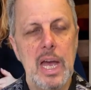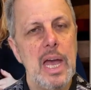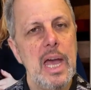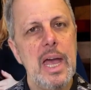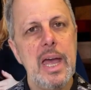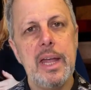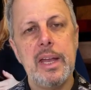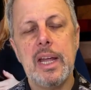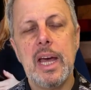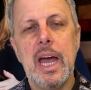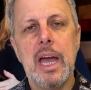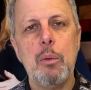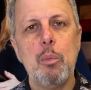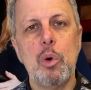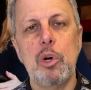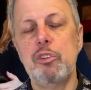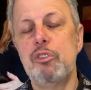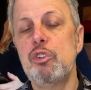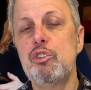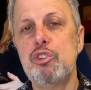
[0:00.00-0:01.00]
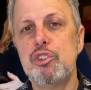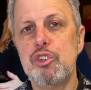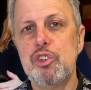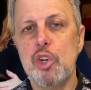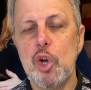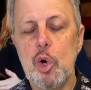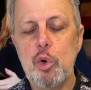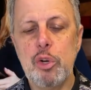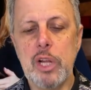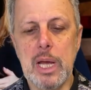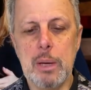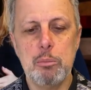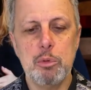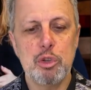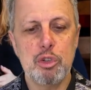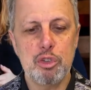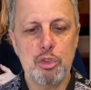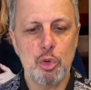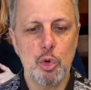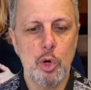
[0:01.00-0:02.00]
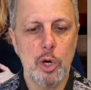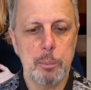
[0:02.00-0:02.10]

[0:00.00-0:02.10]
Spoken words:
And I want to show them the store